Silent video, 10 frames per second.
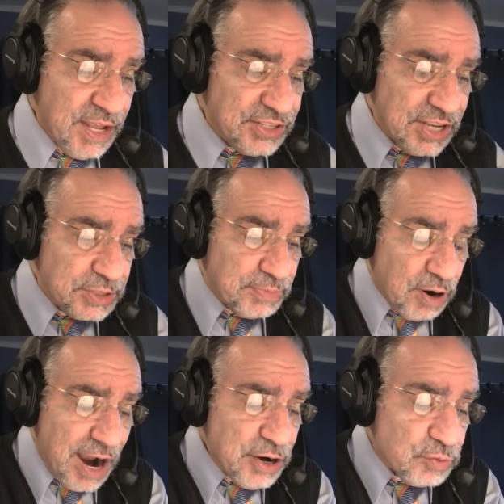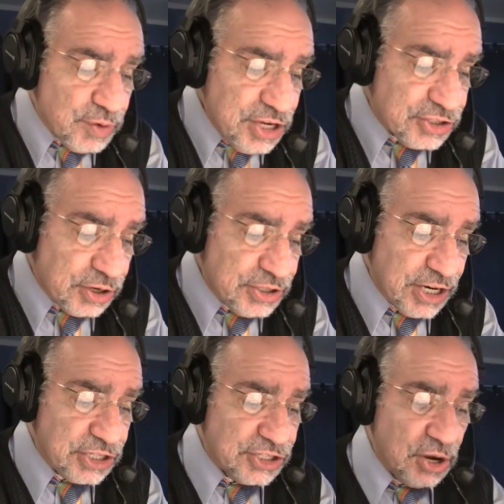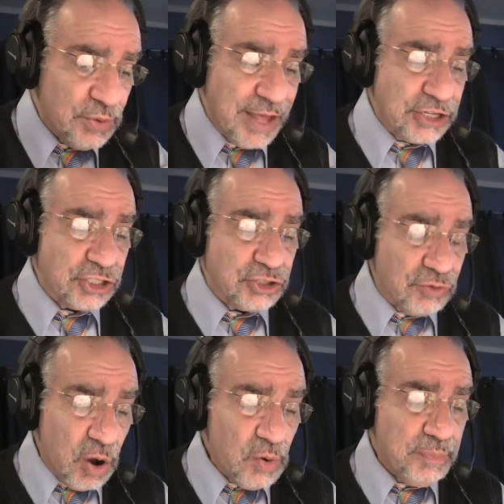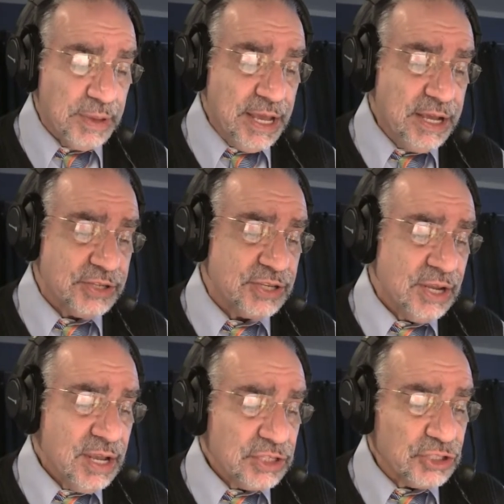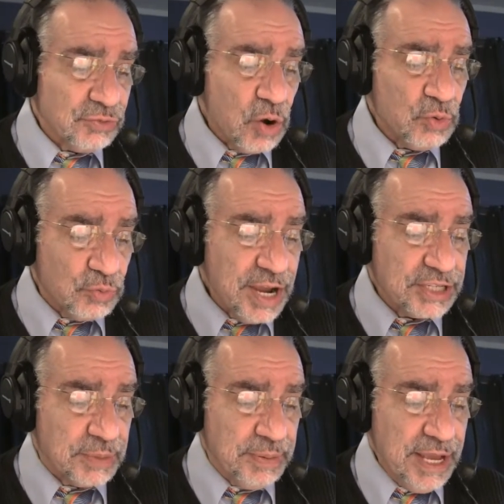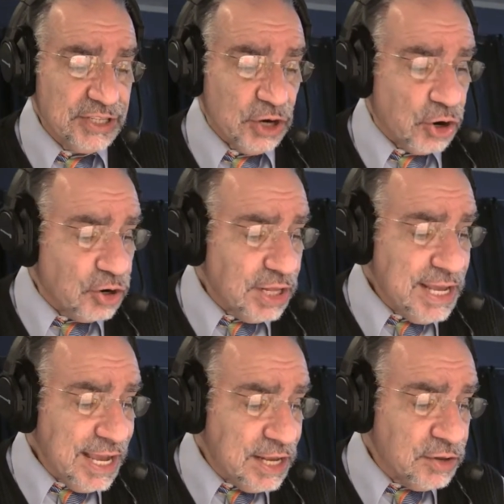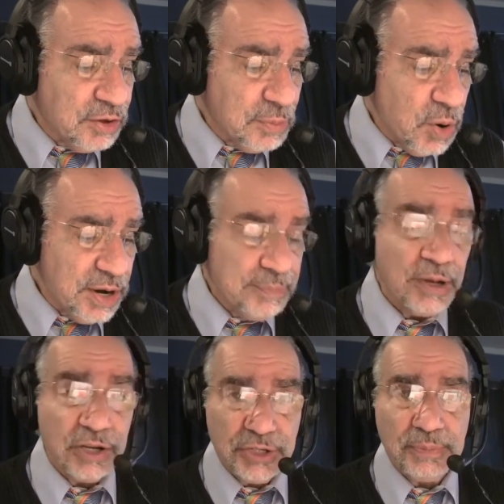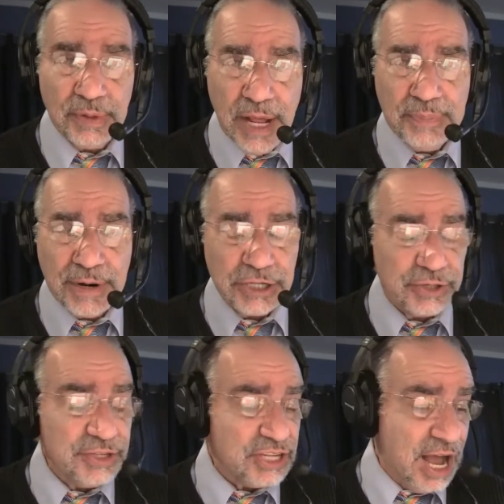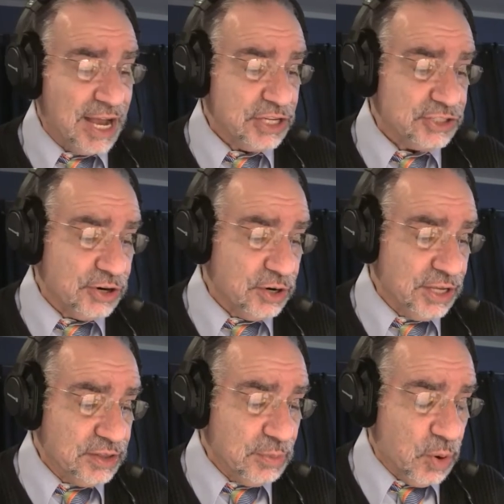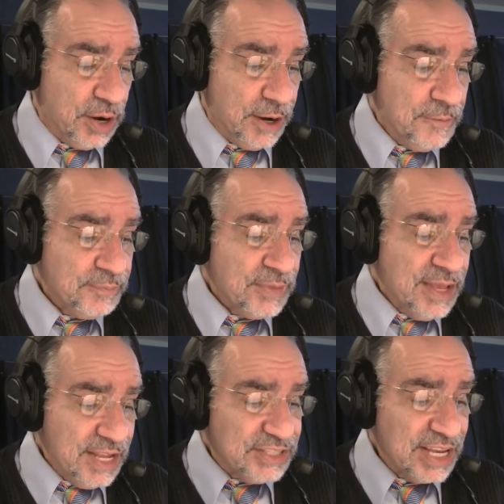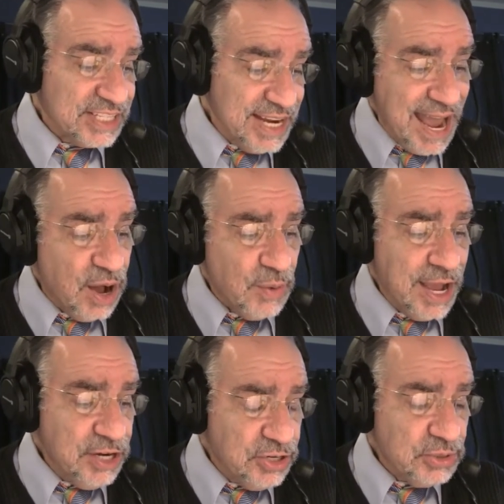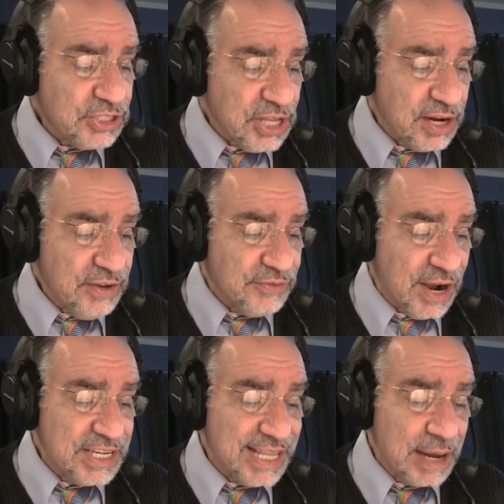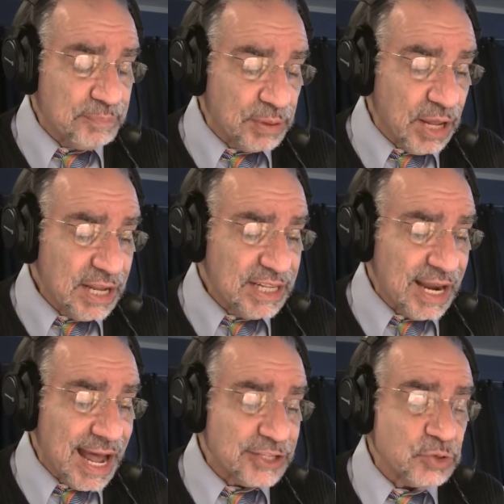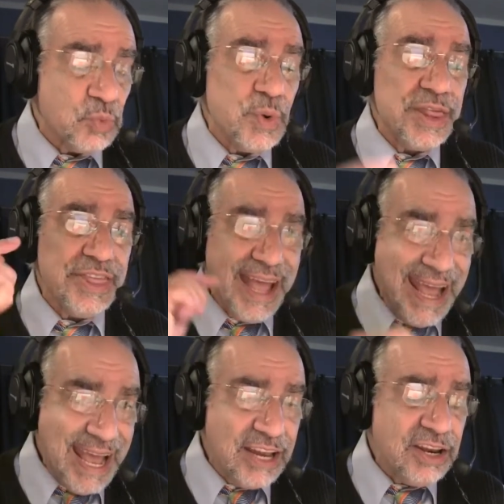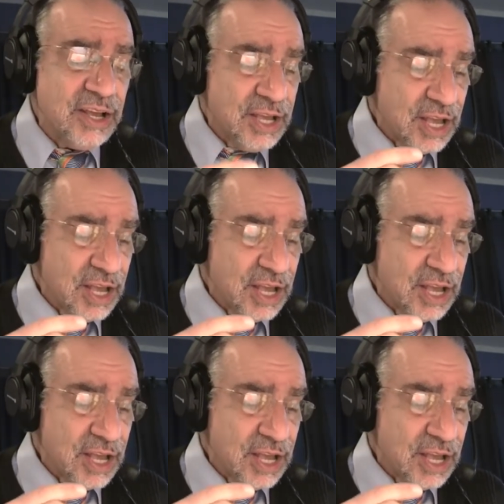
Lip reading: It says, prior research has shown that stroke risk peaks early in the morning because your blood pressure is highest early in the morning. It says, now a new study finds that blood clots within